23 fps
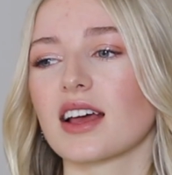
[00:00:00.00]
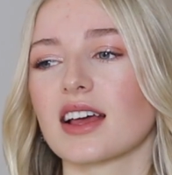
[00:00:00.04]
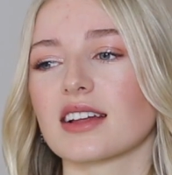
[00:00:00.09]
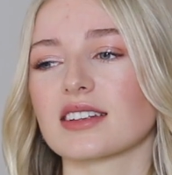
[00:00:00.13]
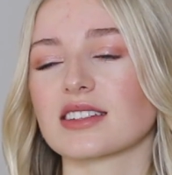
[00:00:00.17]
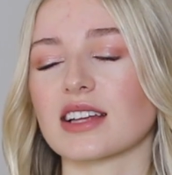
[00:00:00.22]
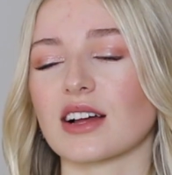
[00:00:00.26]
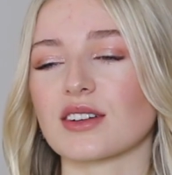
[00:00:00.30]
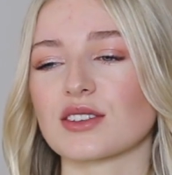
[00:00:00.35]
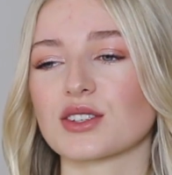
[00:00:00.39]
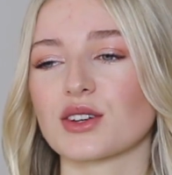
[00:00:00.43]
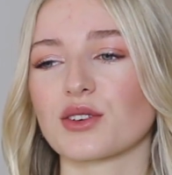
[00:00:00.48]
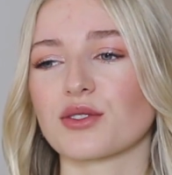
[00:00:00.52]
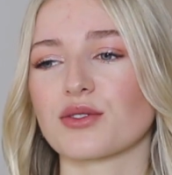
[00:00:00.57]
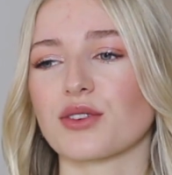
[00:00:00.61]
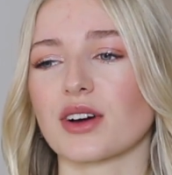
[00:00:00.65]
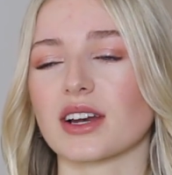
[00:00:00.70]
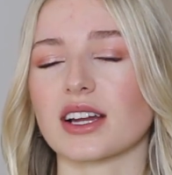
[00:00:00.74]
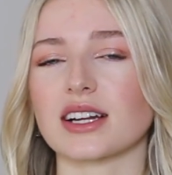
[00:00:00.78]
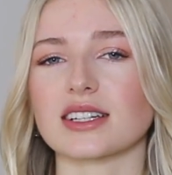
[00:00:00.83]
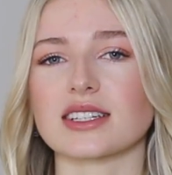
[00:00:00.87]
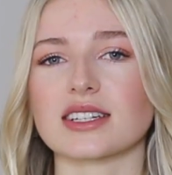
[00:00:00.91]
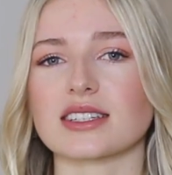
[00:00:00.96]
Sounds so
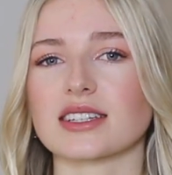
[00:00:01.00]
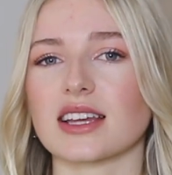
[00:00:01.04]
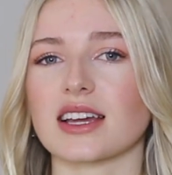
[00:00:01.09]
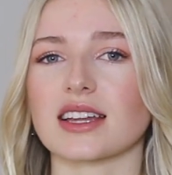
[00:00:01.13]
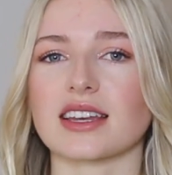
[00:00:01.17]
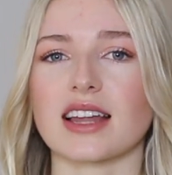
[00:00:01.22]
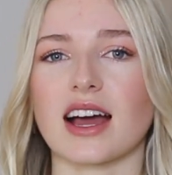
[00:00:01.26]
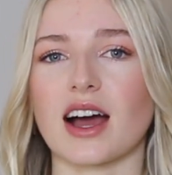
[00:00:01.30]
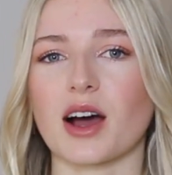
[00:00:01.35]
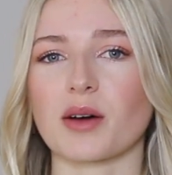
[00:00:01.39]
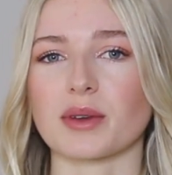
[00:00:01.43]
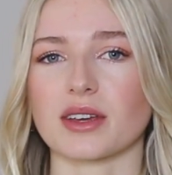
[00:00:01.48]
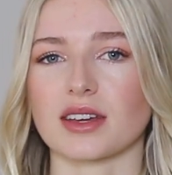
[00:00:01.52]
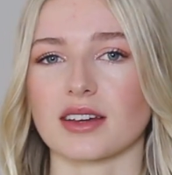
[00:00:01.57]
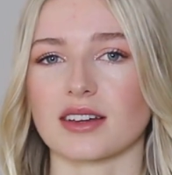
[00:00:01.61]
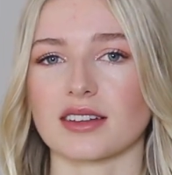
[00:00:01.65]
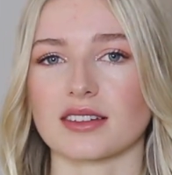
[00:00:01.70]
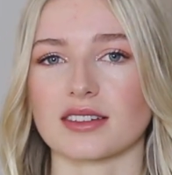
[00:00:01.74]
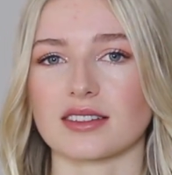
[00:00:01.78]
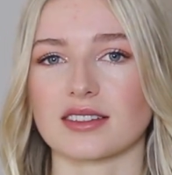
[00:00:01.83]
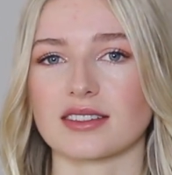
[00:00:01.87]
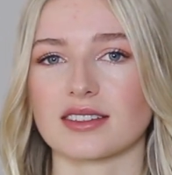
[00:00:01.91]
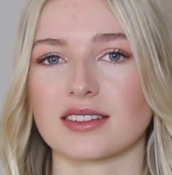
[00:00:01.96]
funny to say now
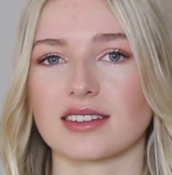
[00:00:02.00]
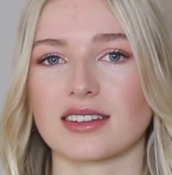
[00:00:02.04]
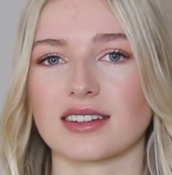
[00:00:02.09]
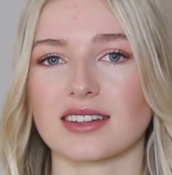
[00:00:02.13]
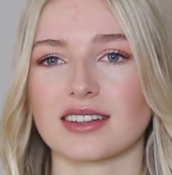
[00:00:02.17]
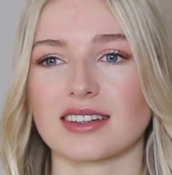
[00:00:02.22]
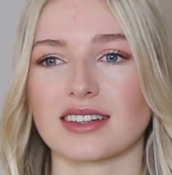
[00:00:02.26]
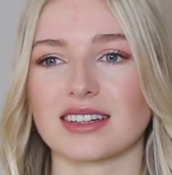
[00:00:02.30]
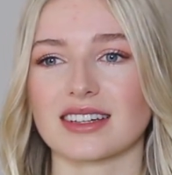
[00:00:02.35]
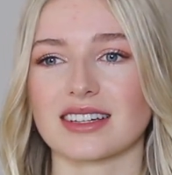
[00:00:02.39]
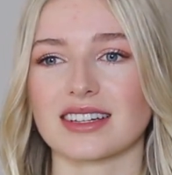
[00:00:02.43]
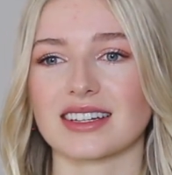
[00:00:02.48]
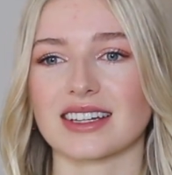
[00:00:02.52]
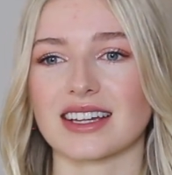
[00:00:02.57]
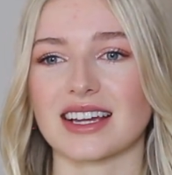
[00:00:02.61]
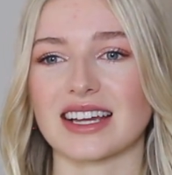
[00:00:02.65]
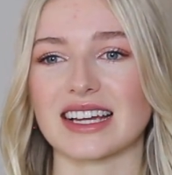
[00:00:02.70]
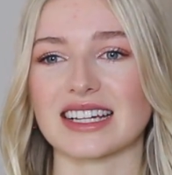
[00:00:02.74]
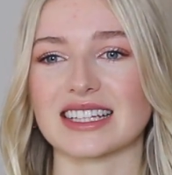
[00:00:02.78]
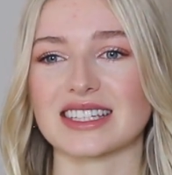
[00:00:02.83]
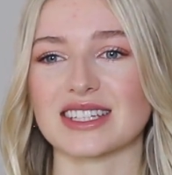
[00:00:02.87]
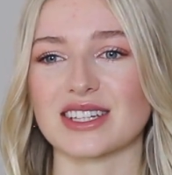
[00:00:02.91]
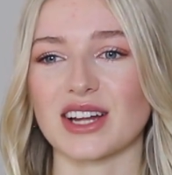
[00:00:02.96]
because
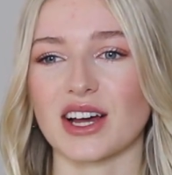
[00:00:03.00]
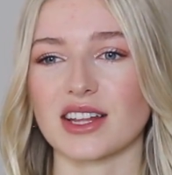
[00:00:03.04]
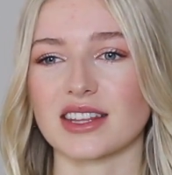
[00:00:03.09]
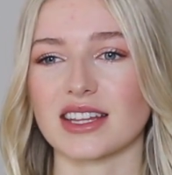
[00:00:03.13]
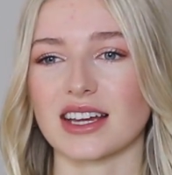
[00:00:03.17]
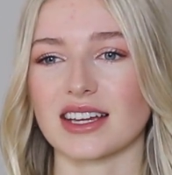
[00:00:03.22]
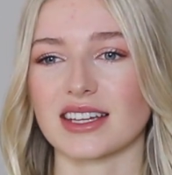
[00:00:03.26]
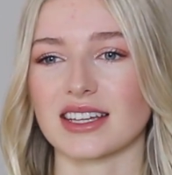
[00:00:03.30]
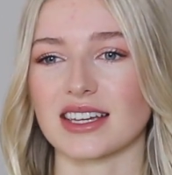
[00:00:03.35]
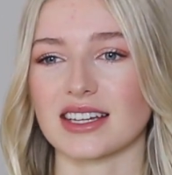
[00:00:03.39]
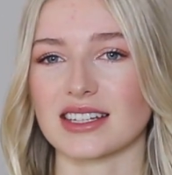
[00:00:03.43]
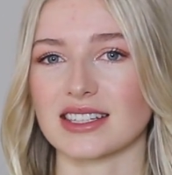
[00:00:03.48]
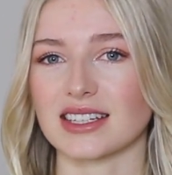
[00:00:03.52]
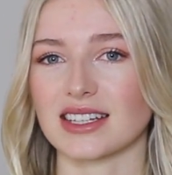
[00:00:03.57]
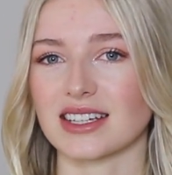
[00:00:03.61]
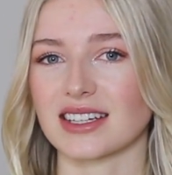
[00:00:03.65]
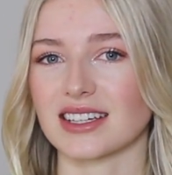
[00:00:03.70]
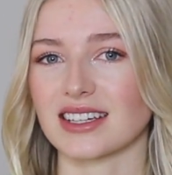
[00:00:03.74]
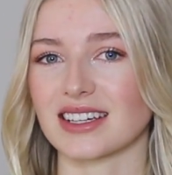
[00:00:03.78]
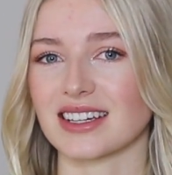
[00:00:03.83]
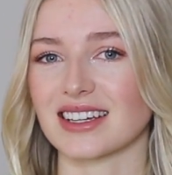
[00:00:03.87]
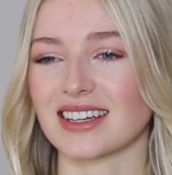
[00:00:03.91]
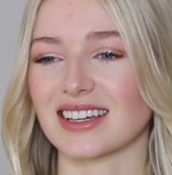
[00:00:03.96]
it's not that
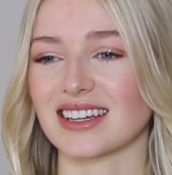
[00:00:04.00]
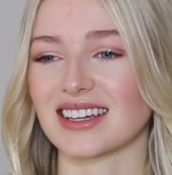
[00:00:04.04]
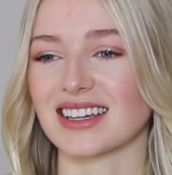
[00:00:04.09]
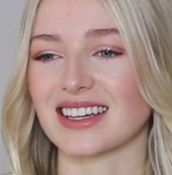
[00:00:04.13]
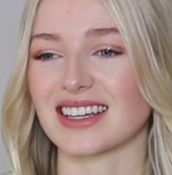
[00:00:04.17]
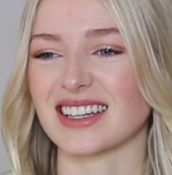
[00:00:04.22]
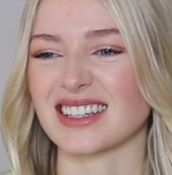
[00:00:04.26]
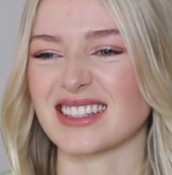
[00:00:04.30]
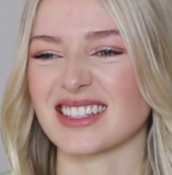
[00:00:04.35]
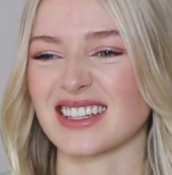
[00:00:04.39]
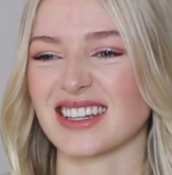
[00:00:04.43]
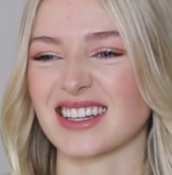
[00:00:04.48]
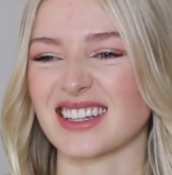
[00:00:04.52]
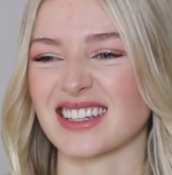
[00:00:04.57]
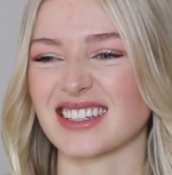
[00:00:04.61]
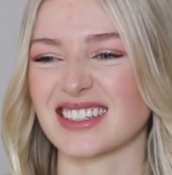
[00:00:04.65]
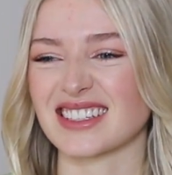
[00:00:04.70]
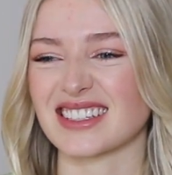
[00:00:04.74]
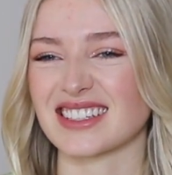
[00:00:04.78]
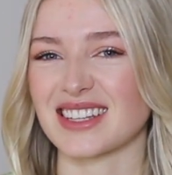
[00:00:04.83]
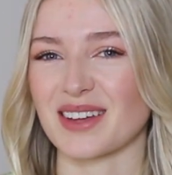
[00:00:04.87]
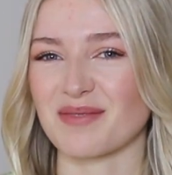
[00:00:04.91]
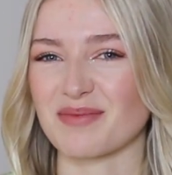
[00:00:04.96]
kissing isn't
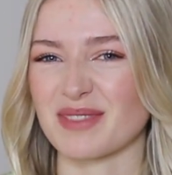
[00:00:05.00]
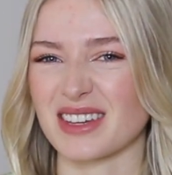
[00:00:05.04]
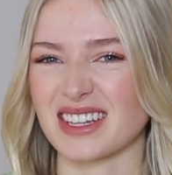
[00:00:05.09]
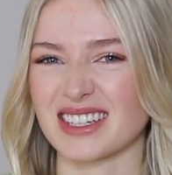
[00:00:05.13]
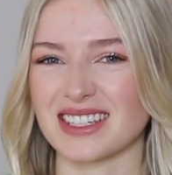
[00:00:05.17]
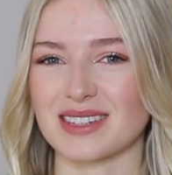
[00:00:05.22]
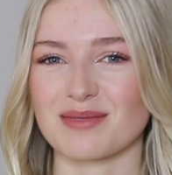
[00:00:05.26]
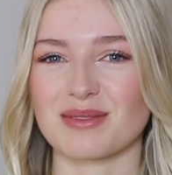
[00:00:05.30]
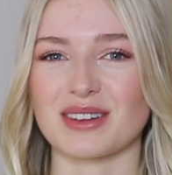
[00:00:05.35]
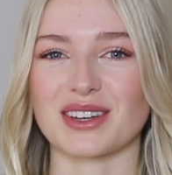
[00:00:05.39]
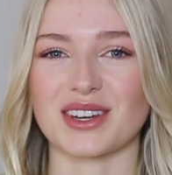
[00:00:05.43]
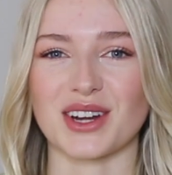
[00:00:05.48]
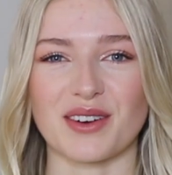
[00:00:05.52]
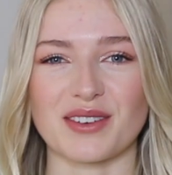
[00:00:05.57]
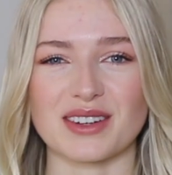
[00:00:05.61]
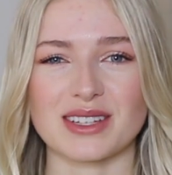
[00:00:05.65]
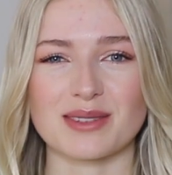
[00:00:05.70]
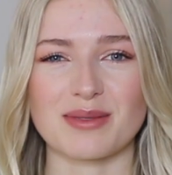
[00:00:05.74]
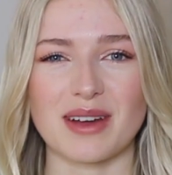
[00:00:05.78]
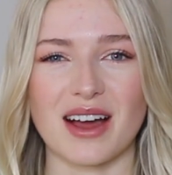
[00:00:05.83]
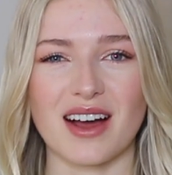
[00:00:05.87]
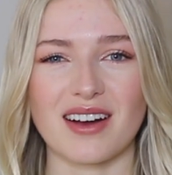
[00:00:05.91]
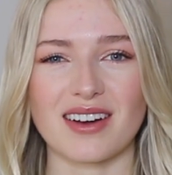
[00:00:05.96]
something to be
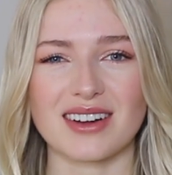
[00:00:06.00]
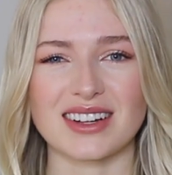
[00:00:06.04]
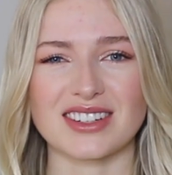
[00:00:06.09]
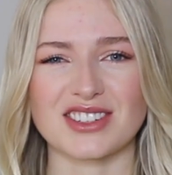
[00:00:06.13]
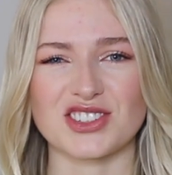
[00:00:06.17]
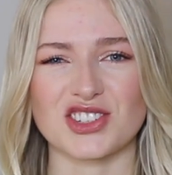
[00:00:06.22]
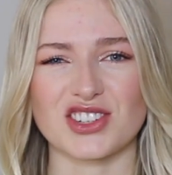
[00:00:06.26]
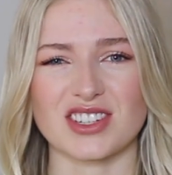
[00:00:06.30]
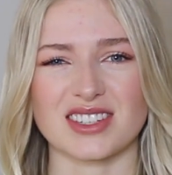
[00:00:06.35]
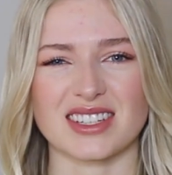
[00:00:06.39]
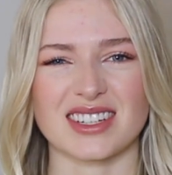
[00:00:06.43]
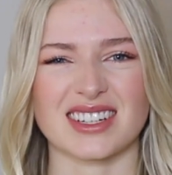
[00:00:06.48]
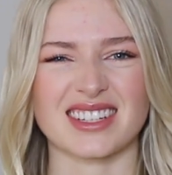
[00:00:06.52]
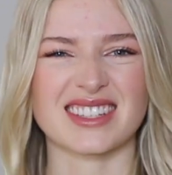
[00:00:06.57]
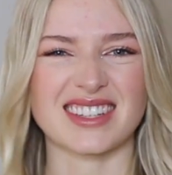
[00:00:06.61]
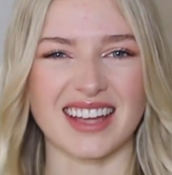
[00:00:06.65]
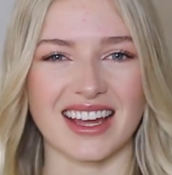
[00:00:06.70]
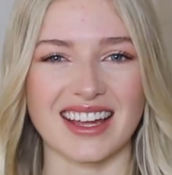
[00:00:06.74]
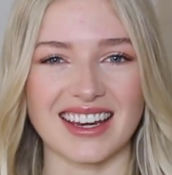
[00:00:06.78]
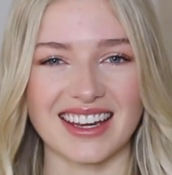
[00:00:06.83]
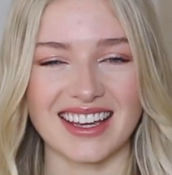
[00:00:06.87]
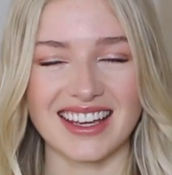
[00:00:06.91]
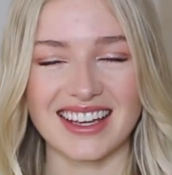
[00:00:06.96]
nervous about, it's just
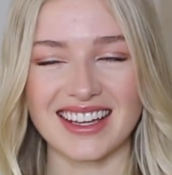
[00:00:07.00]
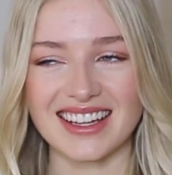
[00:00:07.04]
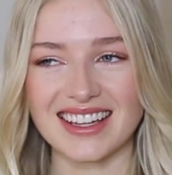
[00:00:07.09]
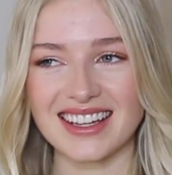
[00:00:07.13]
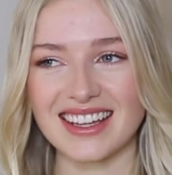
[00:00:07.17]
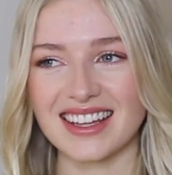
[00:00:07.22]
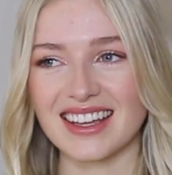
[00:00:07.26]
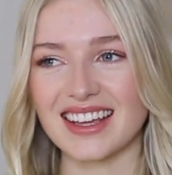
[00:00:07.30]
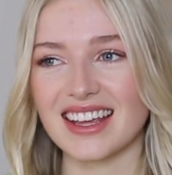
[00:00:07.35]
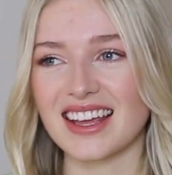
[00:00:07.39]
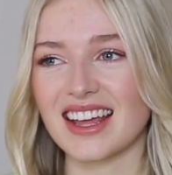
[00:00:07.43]
exciting.